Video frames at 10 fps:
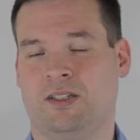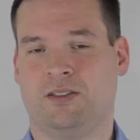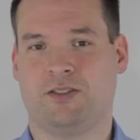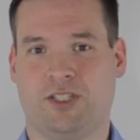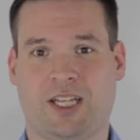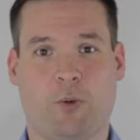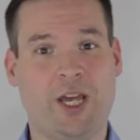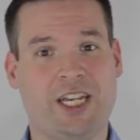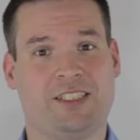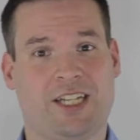During that
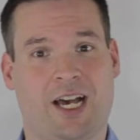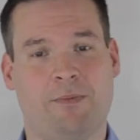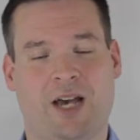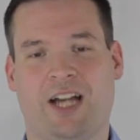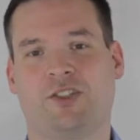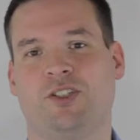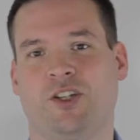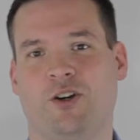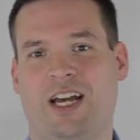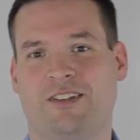waiting time, I actually
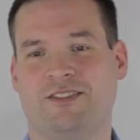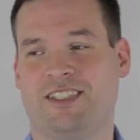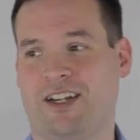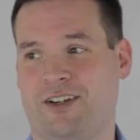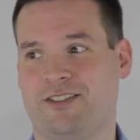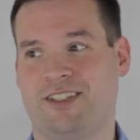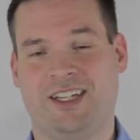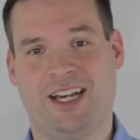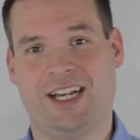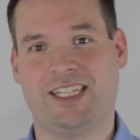go downstairs,
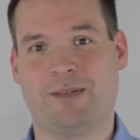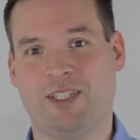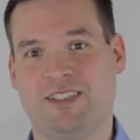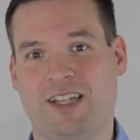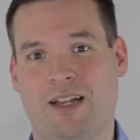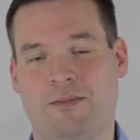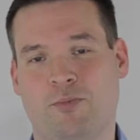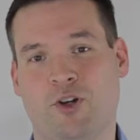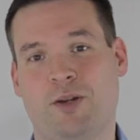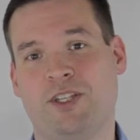I take my son,
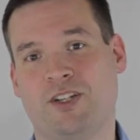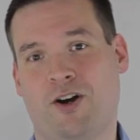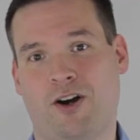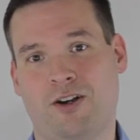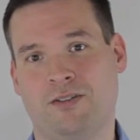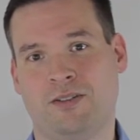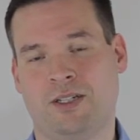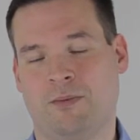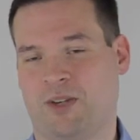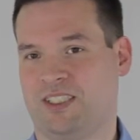put him in the car,
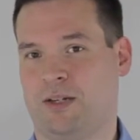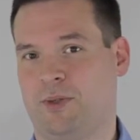because I'll be